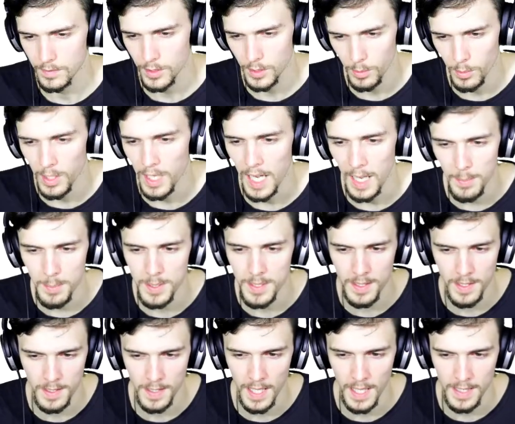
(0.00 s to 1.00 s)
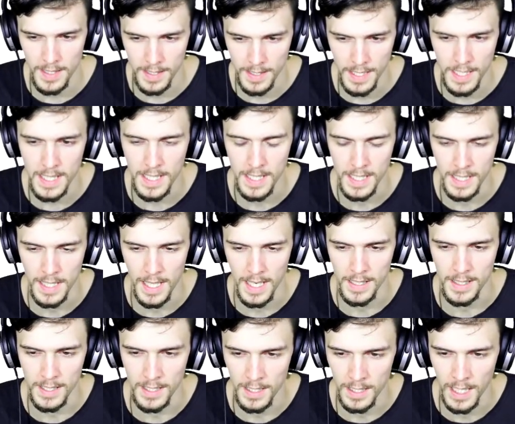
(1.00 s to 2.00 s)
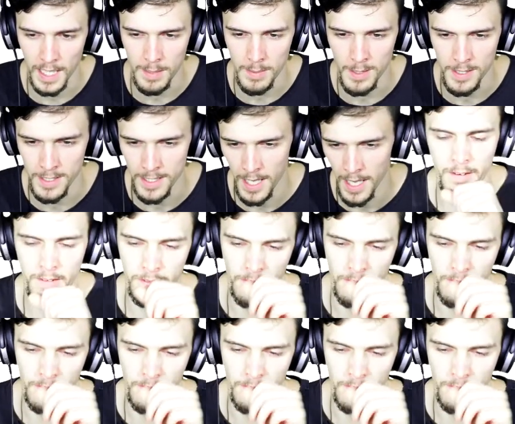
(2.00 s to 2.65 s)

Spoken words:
So what happens is that that time is a